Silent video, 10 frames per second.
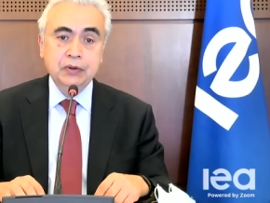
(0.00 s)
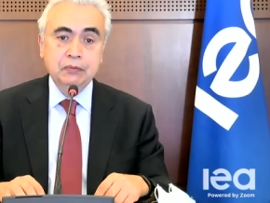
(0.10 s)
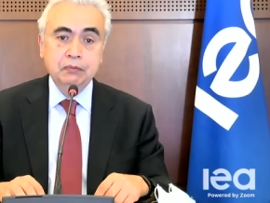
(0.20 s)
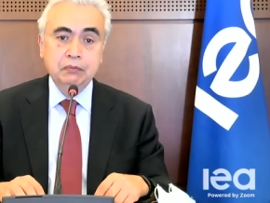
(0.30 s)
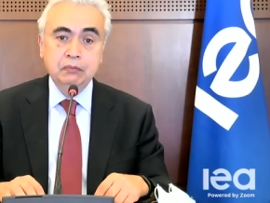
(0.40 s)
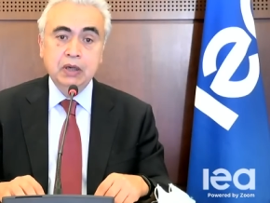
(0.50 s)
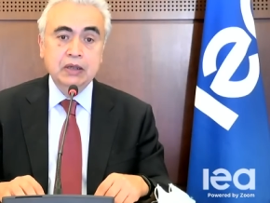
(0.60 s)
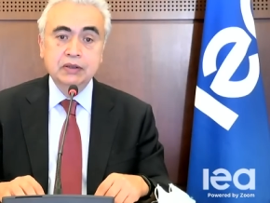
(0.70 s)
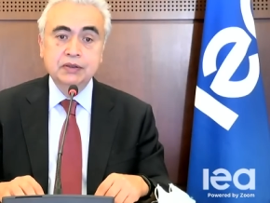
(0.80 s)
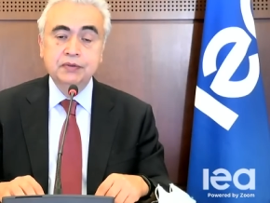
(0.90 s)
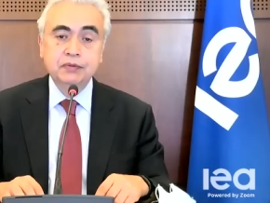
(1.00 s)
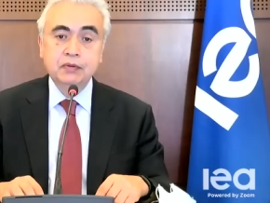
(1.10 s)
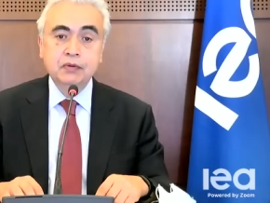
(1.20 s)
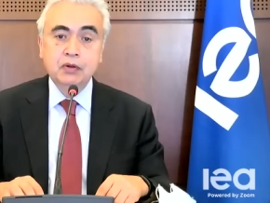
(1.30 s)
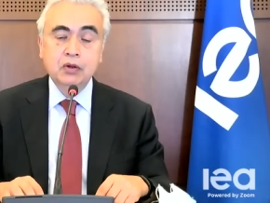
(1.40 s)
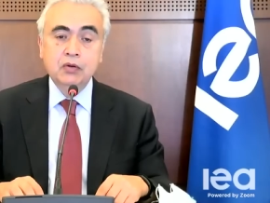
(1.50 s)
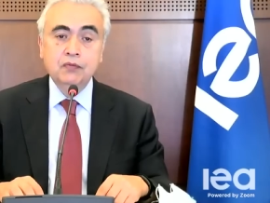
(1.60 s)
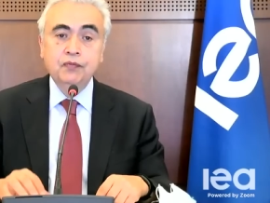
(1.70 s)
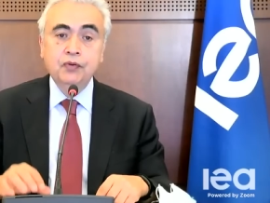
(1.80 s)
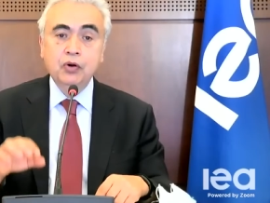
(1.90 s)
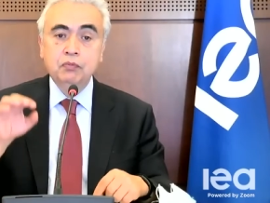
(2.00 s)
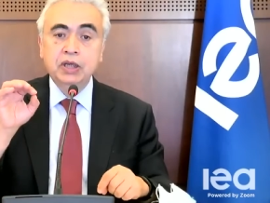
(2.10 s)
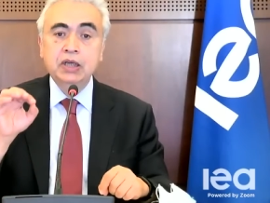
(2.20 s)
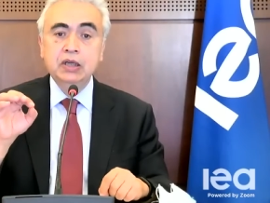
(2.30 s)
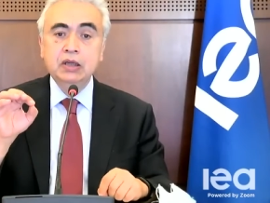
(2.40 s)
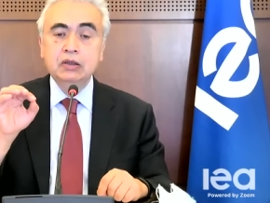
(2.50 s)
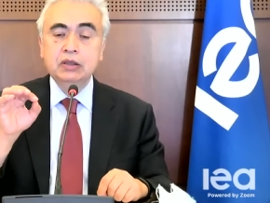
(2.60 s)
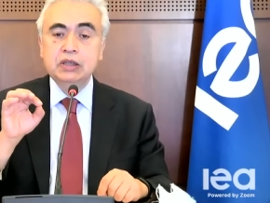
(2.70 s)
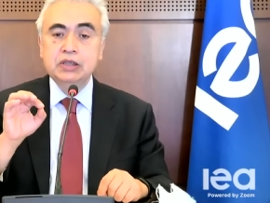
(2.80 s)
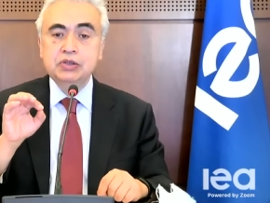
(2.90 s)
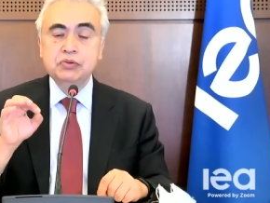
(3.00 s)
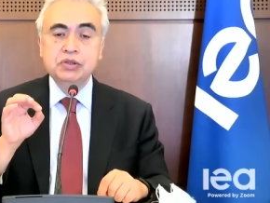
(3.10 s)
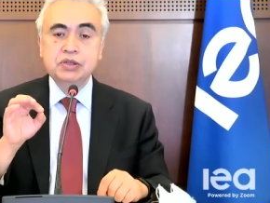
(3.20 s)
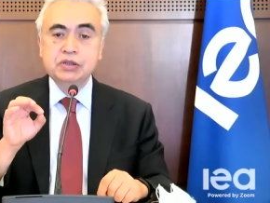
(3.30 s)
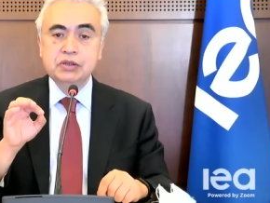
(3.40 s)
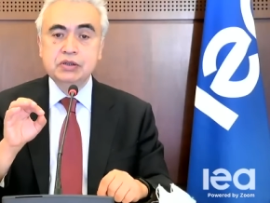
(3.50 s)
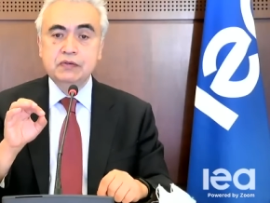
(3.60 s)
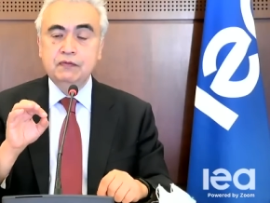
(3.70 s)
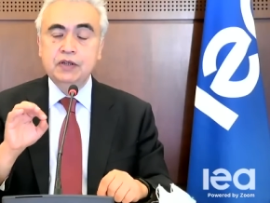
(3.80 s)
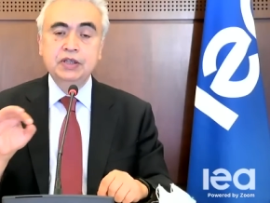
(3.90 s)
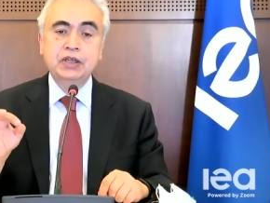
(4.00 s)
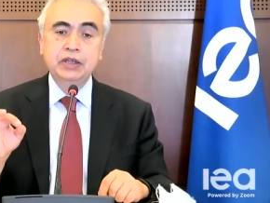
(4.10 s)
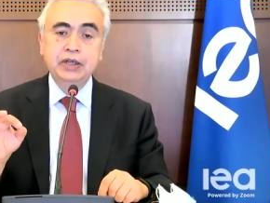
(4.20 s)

mind. For me, the issue is very clear.